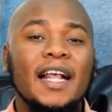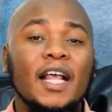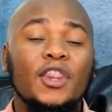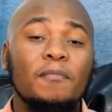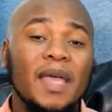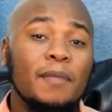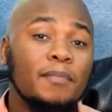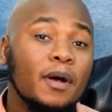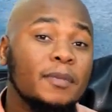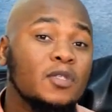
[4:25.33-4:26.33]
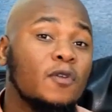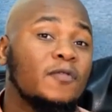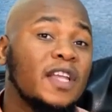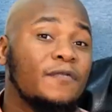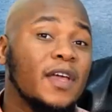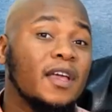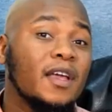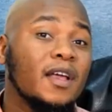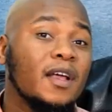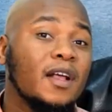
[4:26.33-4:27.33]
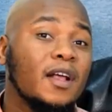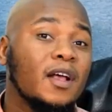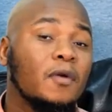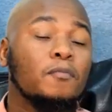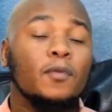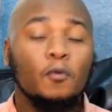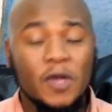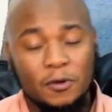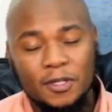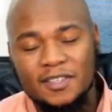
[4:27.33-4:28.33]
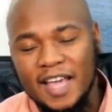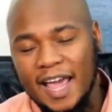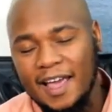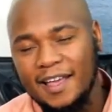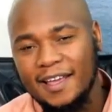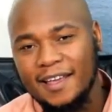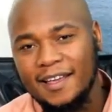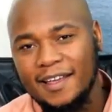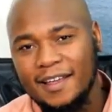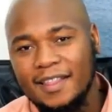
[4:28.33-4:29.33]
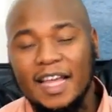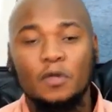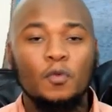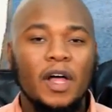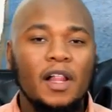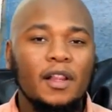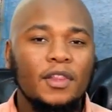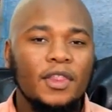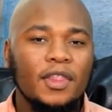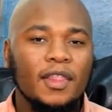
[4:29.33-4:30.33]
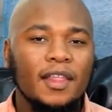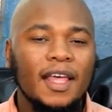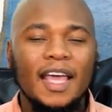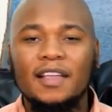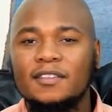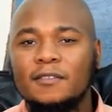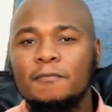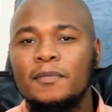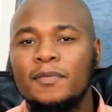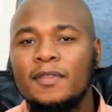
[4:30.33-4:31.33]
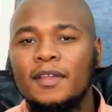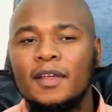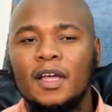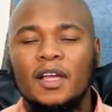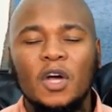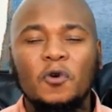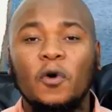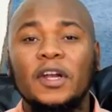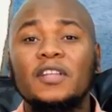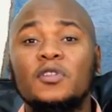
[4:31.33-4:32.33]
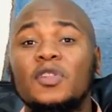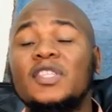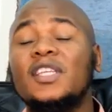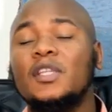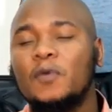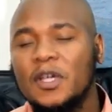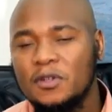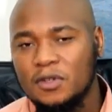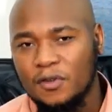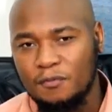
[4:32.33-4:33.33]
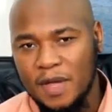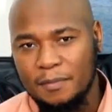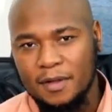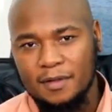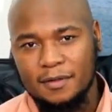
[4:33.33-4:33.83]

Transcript: the main purpose of living we could say that wealth is according to the situations of people.